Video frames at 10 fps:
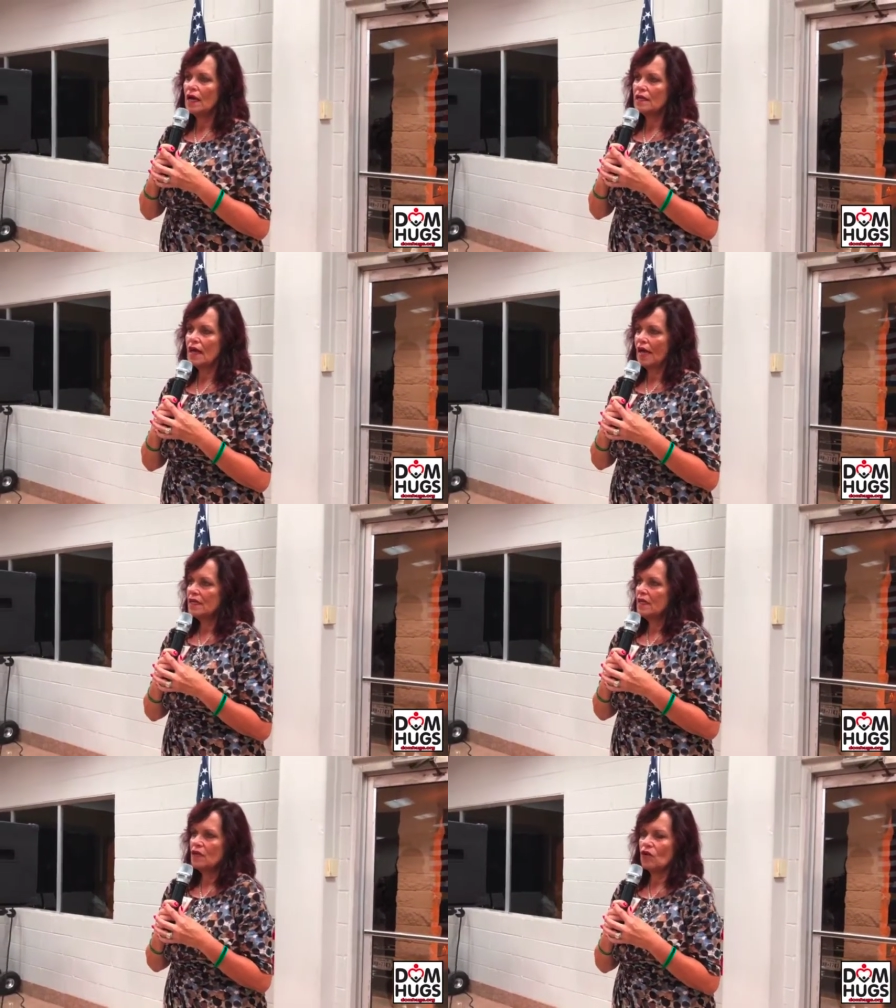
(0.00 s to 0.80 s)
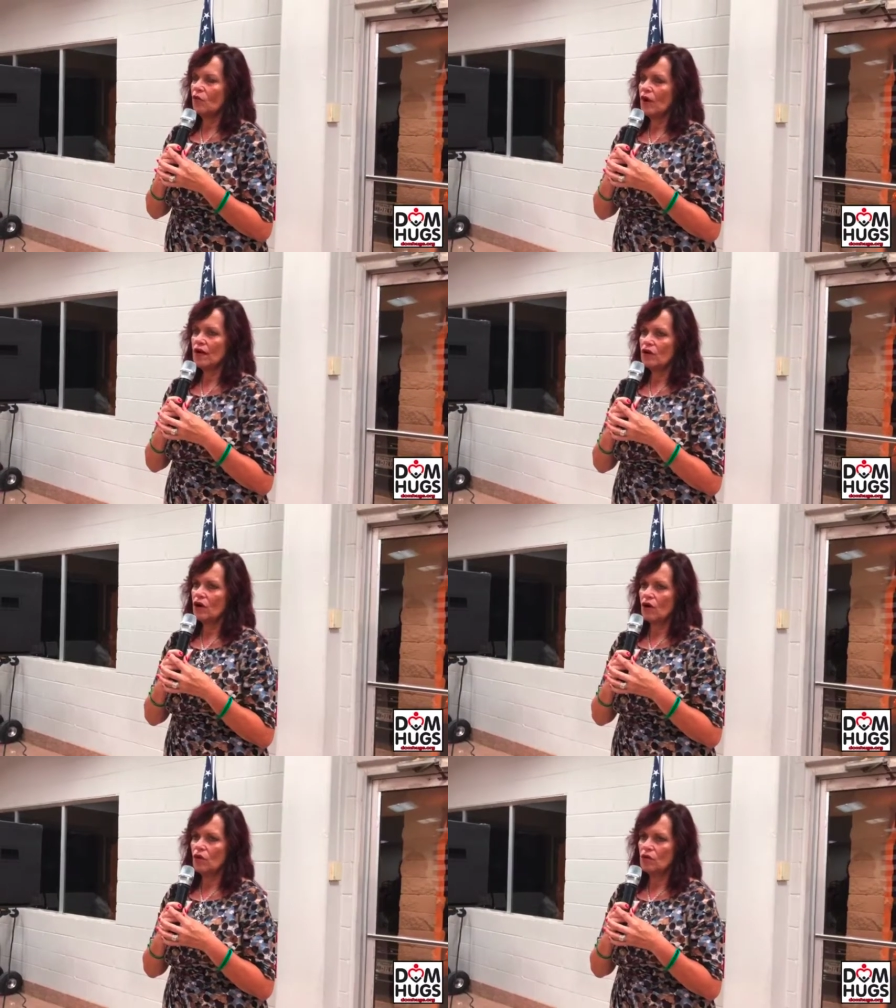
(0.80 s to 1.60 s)
And I didn't know where to
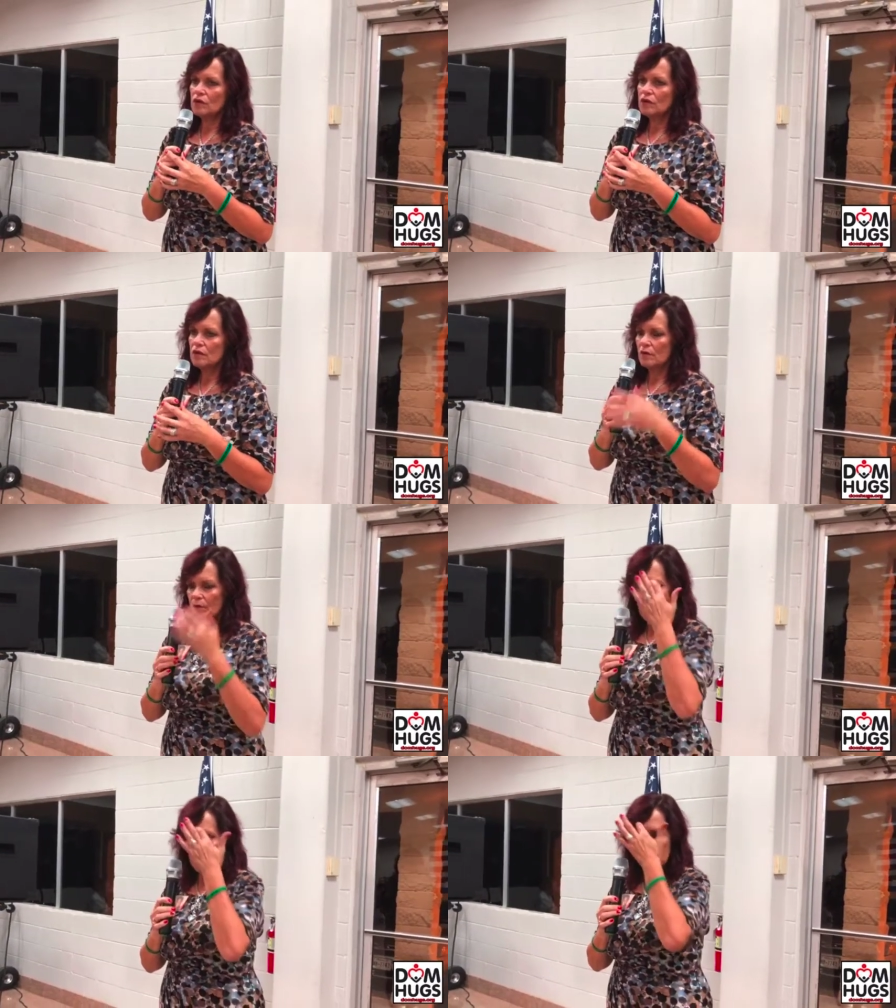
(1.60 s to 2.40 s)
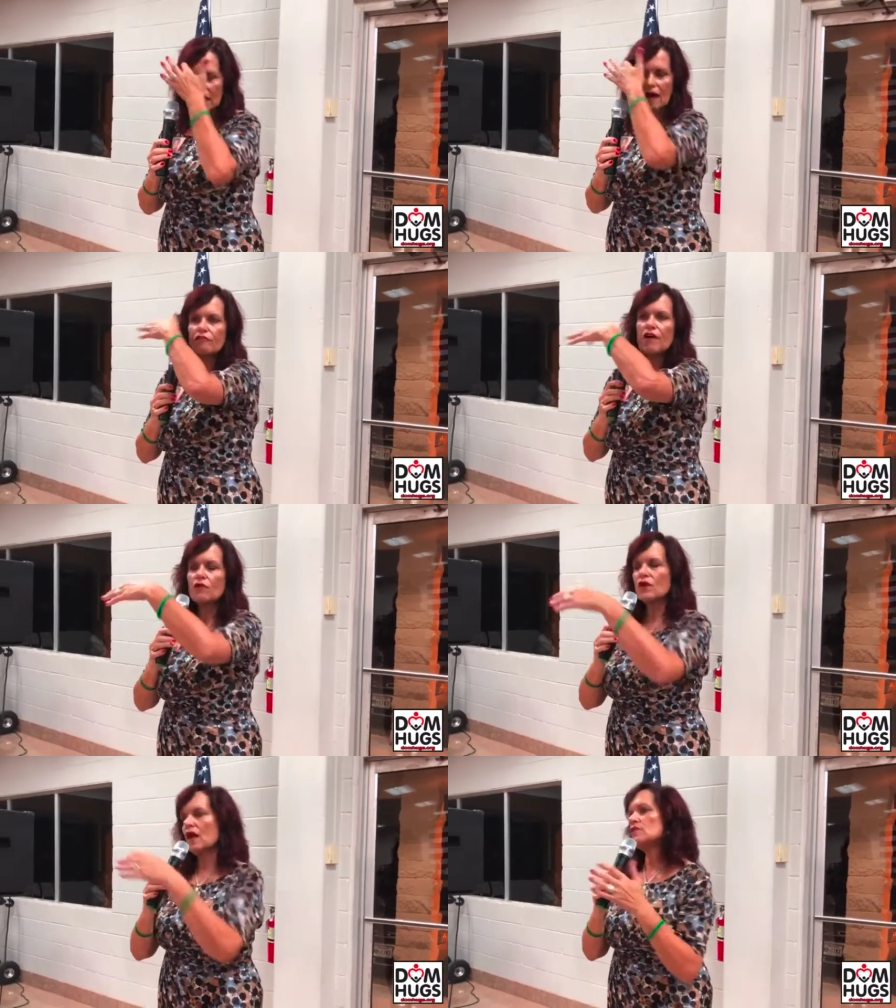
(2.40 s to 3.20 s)
go. But I
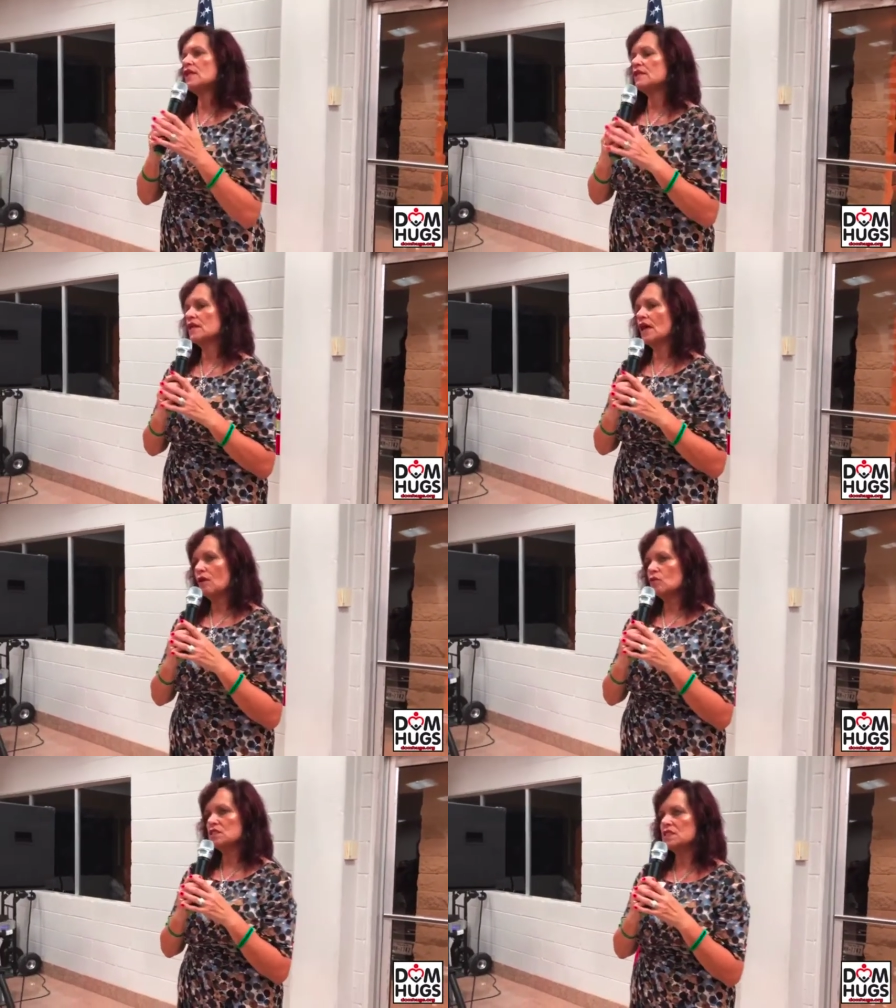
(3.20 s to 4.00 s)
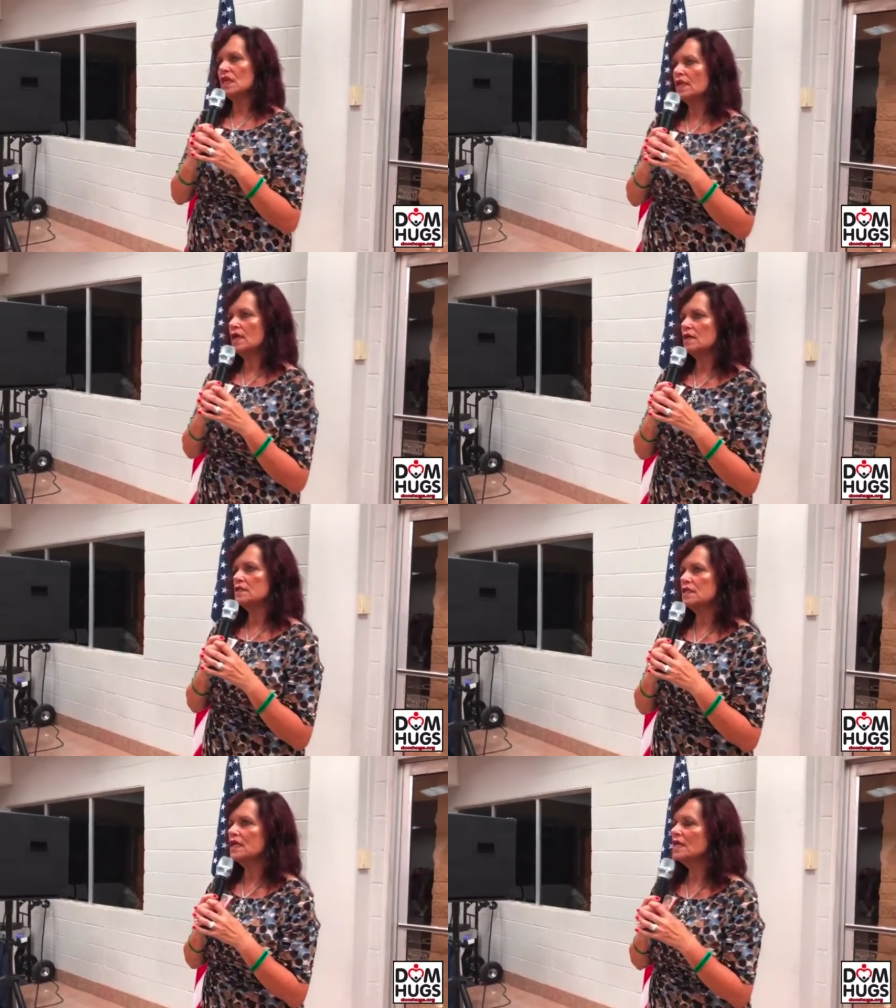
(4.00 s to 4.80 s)
found out that the guy was in a
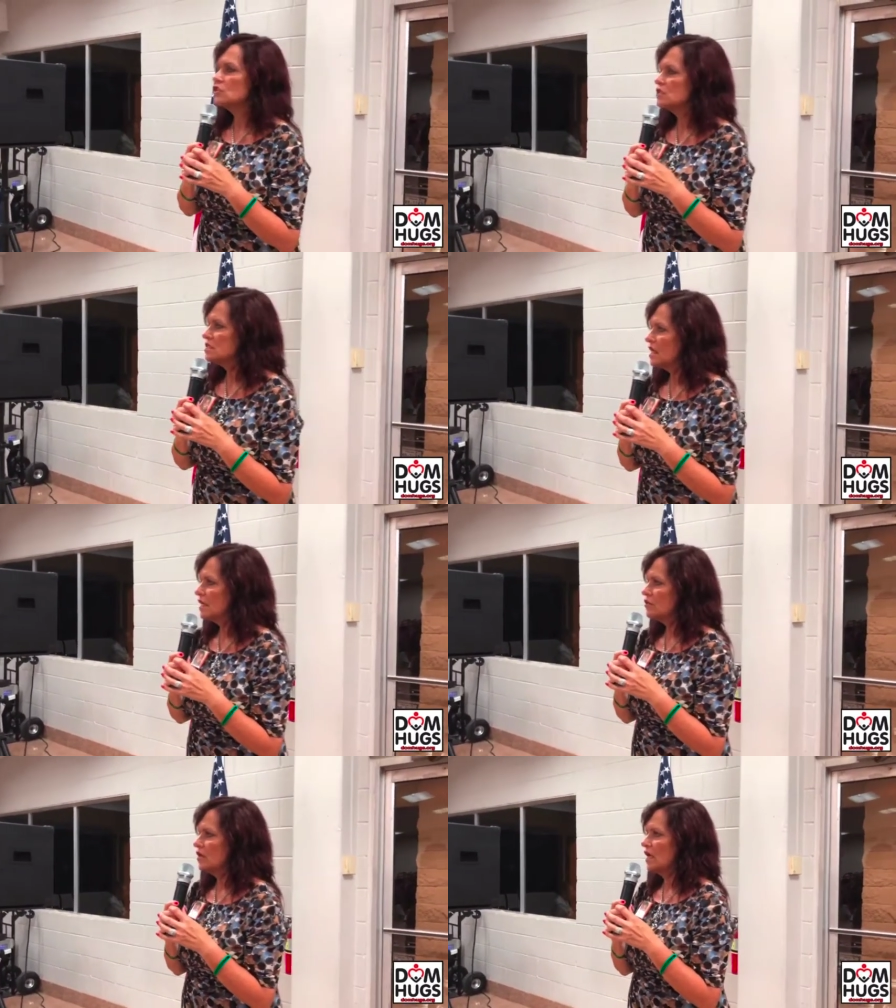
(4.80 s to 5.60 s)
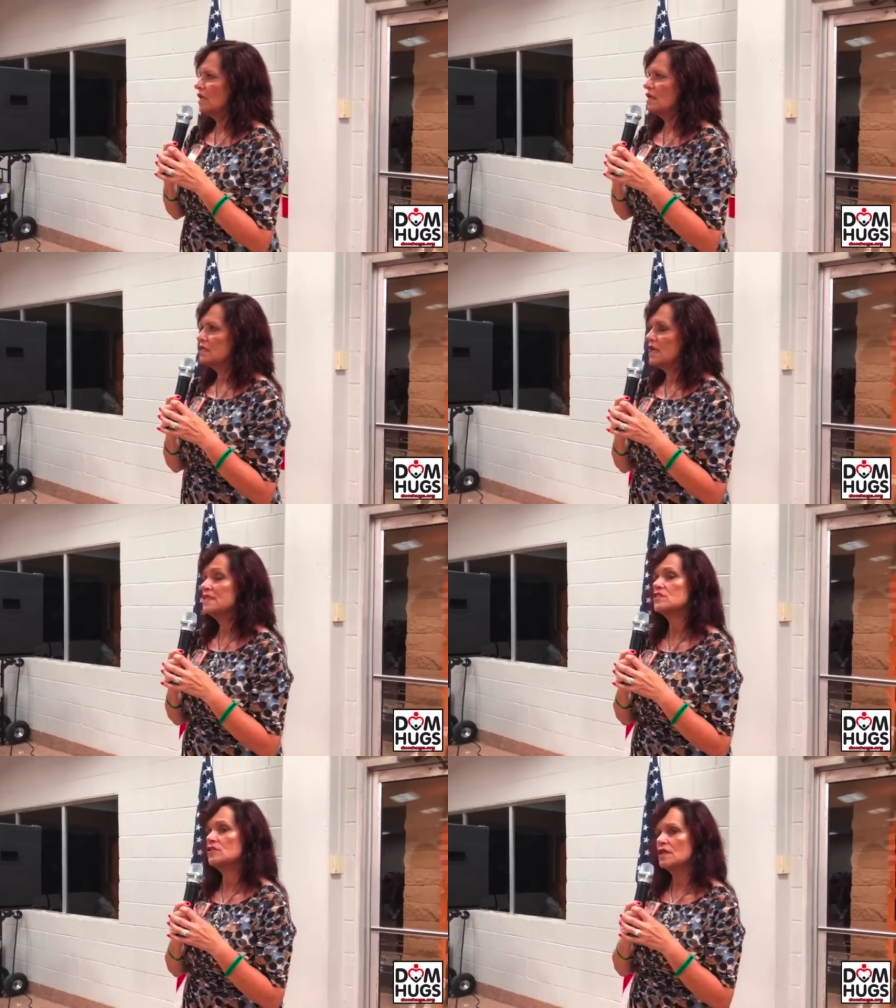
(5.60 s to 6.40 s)
detention center in the
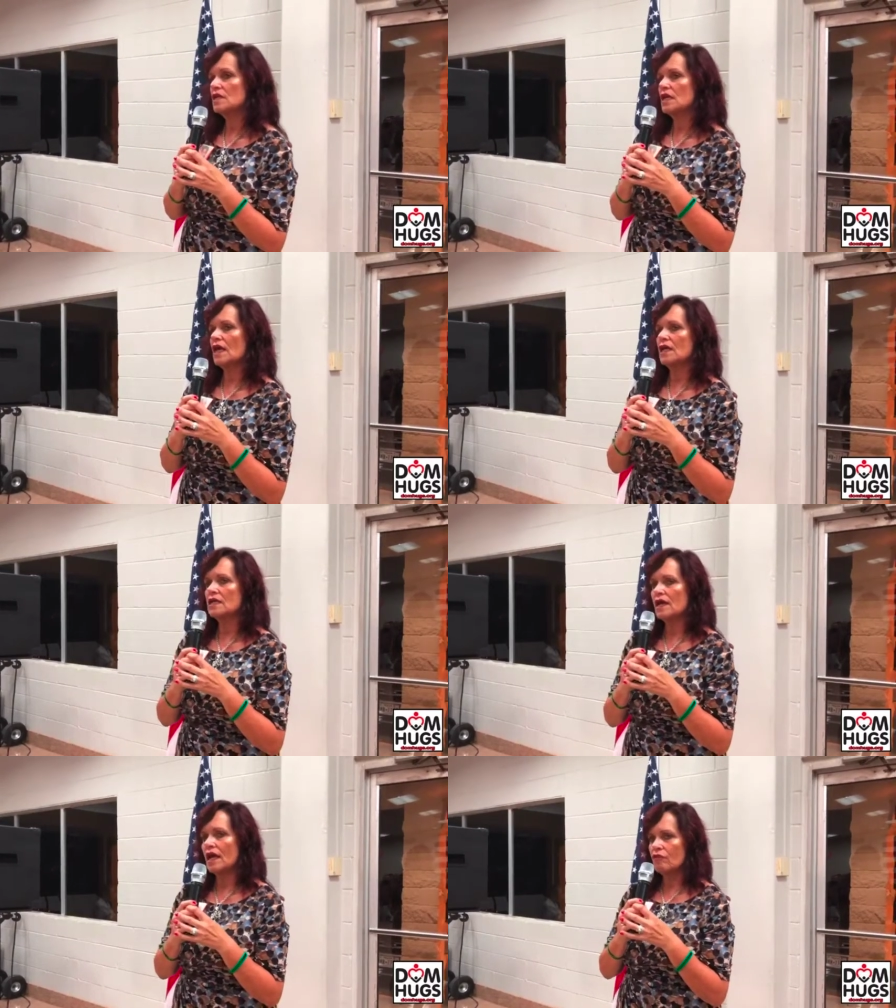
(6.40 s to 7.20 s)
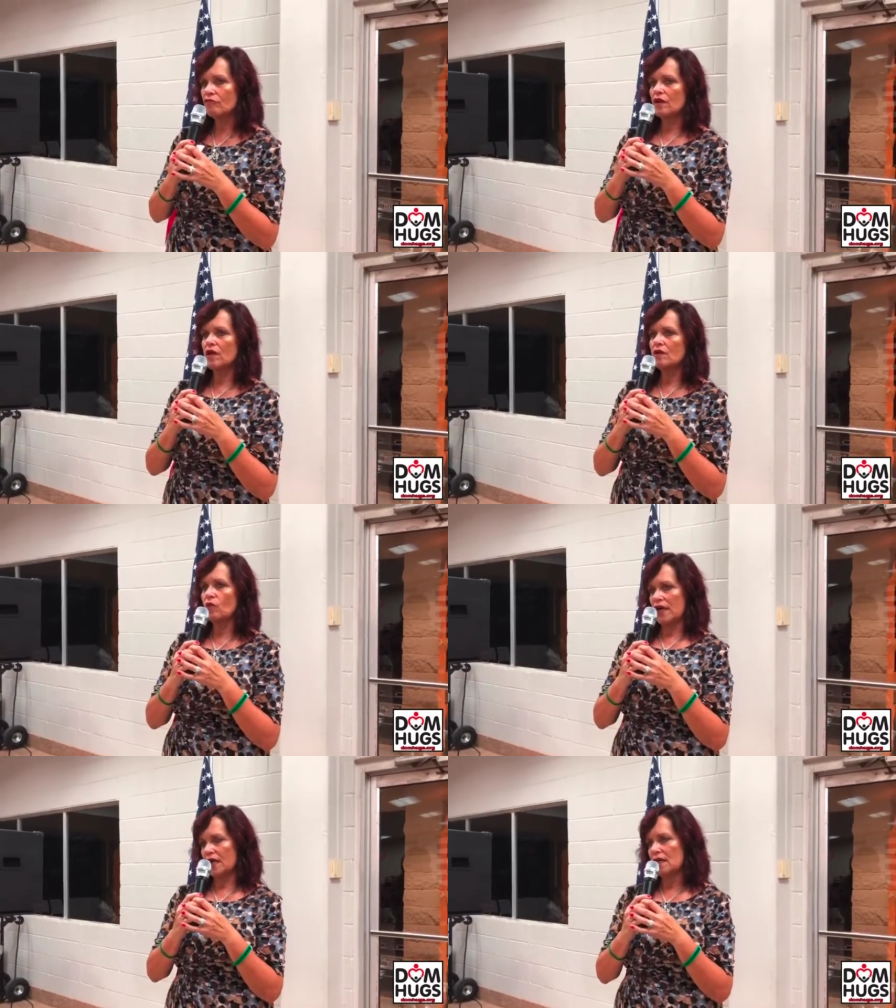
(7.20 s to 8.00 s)
desert. And every
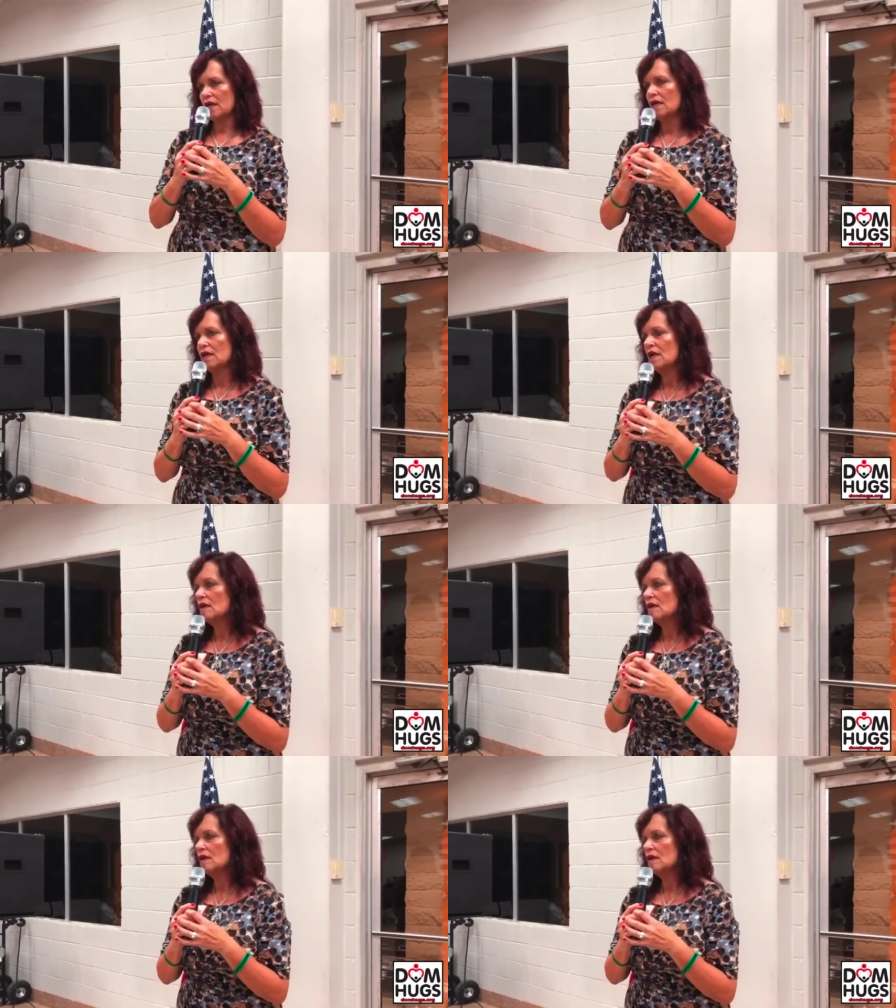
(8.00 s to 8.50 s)
week,